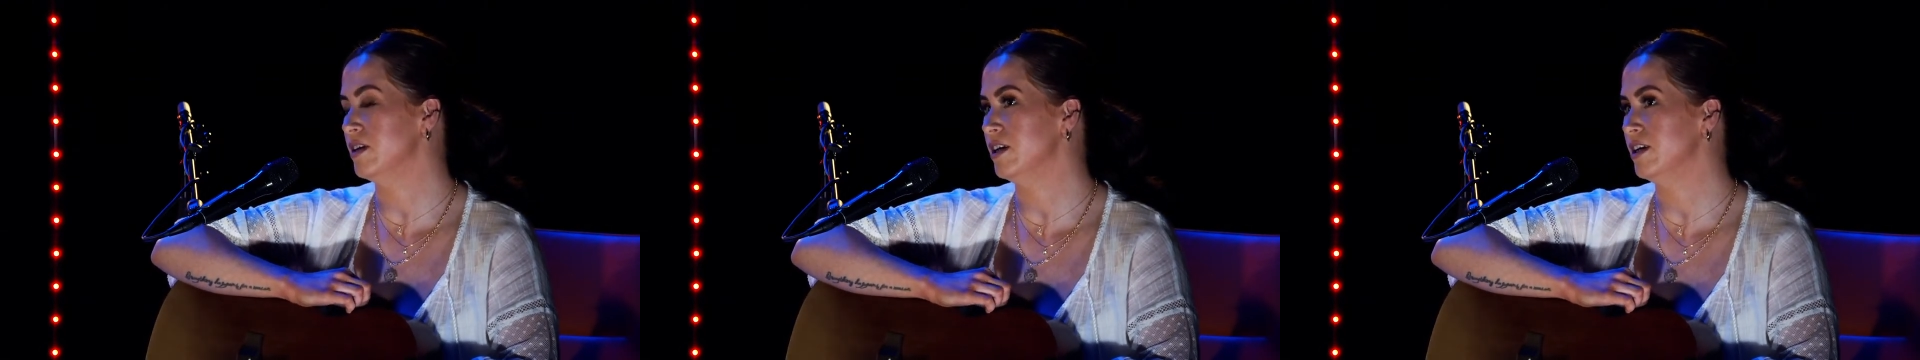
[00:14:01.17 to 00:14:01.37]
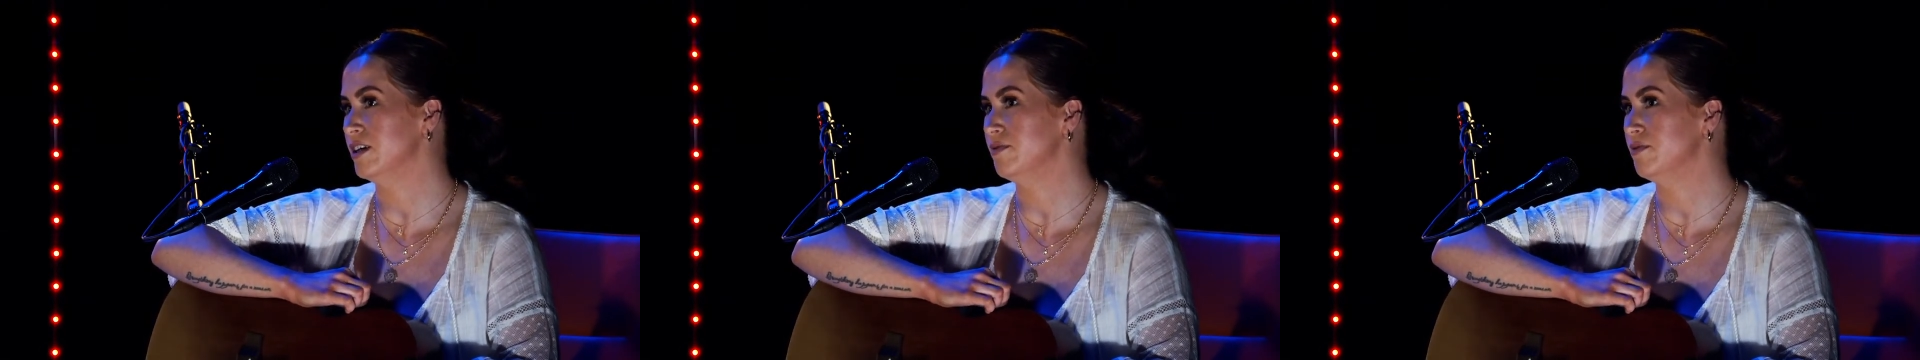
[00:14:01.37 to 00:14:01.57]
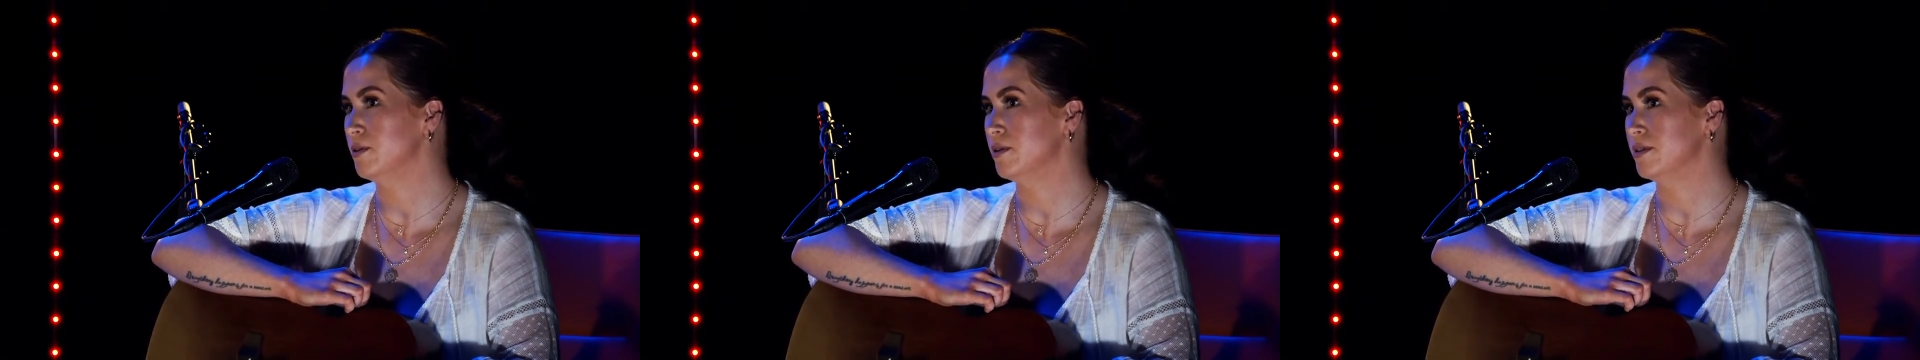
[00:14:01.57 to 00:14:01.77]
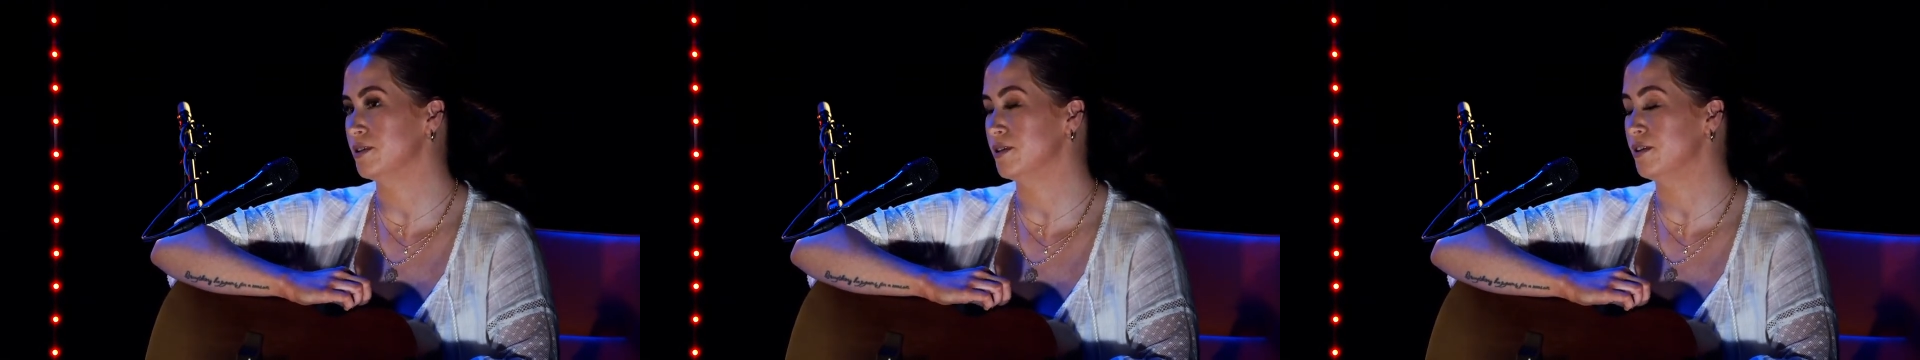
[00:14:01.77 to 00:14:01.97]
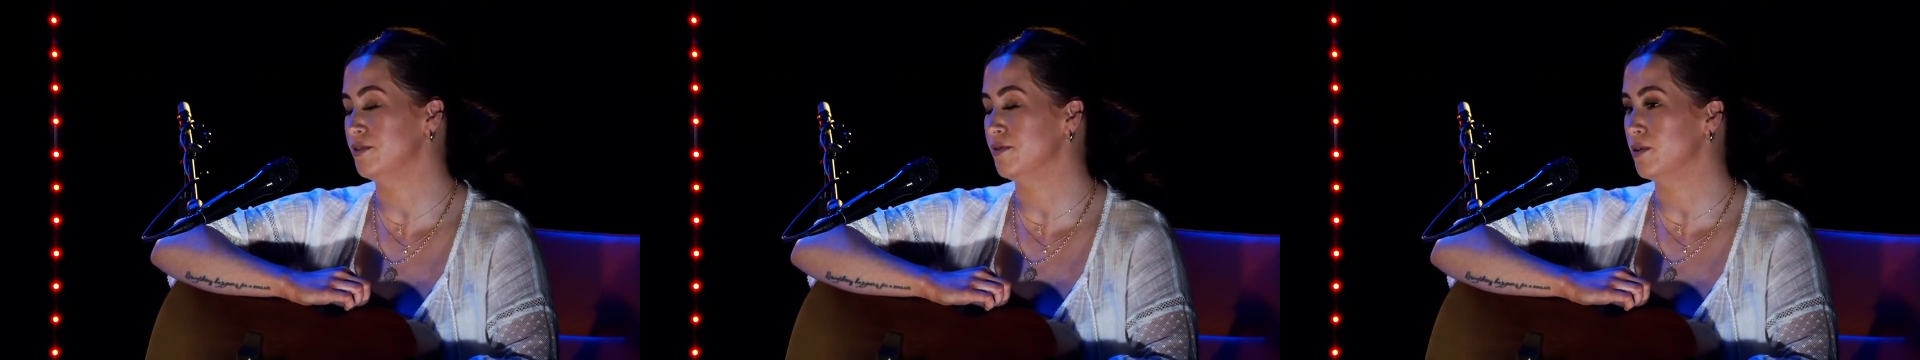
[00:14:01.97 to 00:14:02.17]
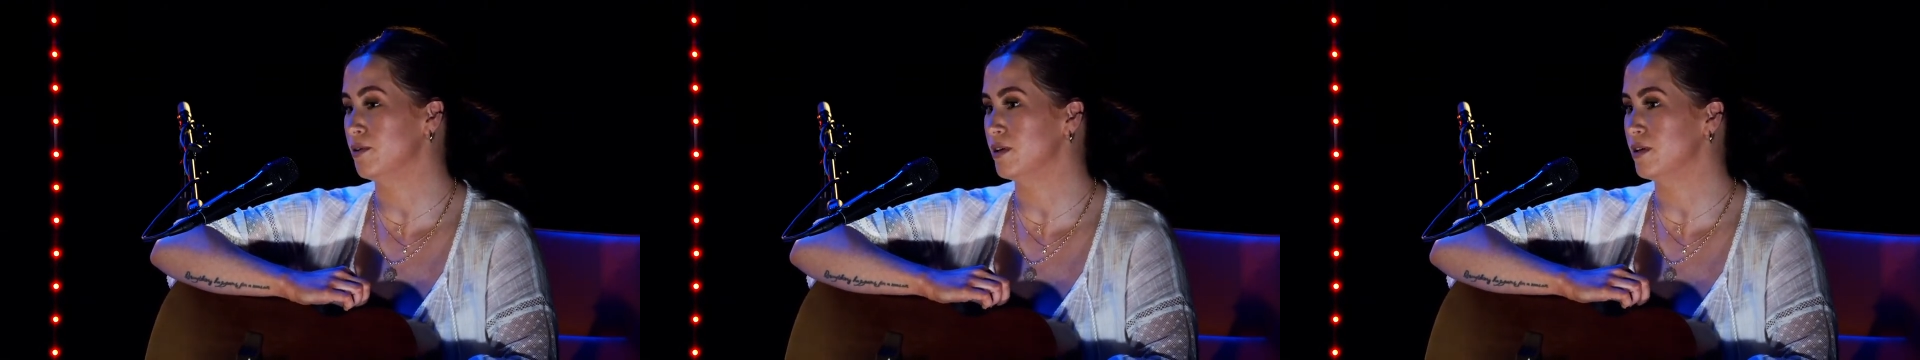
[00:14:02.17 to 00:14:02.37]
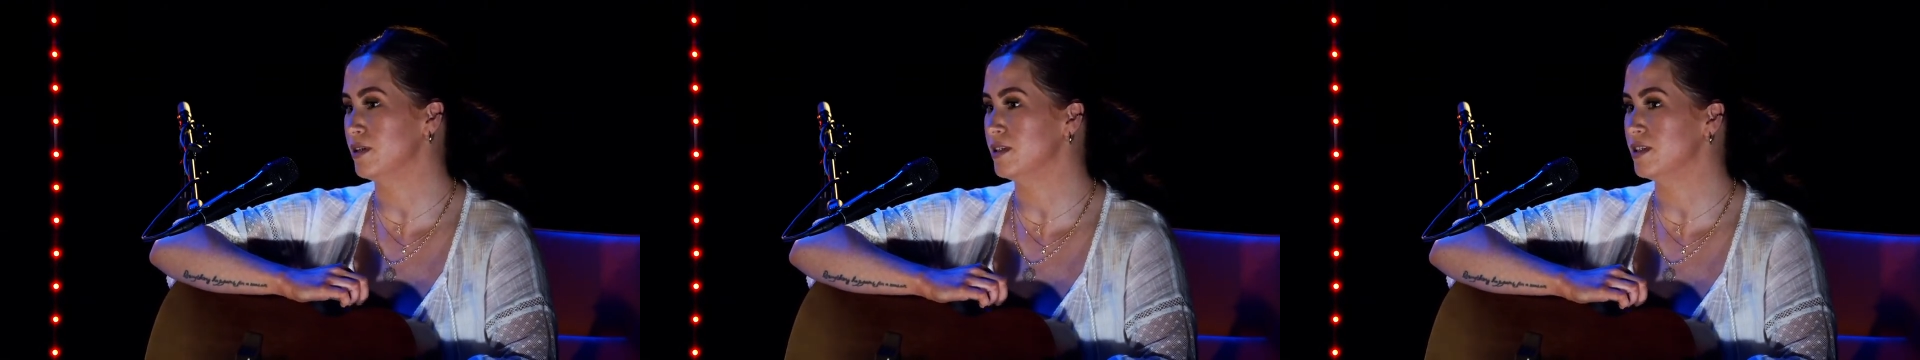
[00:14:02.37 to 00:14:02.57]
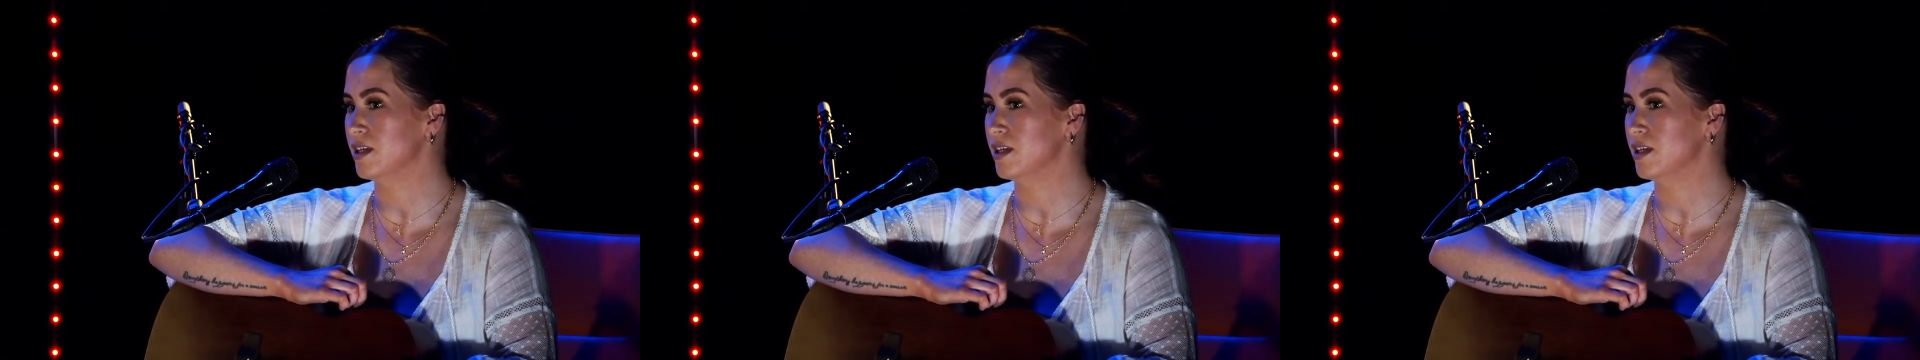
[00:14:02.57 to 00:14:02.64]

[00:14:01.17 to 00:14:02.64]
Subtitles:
I studied vocals.